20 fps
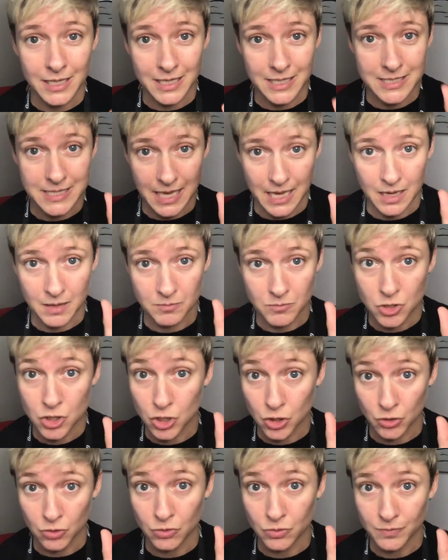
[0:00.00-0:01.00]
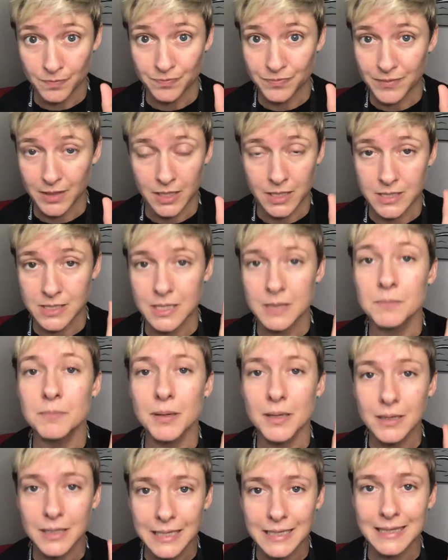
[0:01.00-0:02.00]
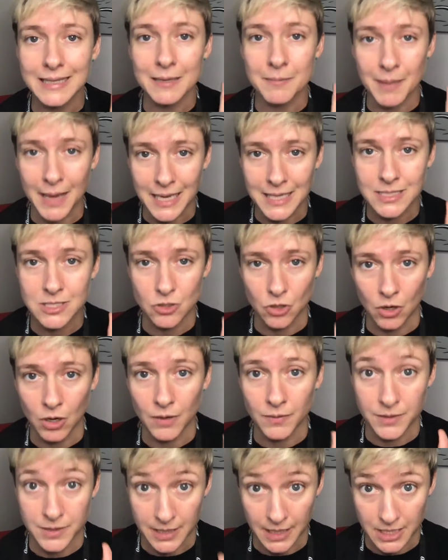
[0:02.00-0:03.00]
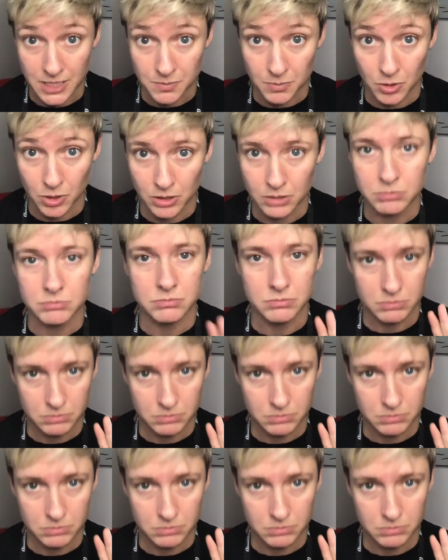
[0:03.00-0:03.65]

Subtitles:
exam 2 is completely based on the textbook.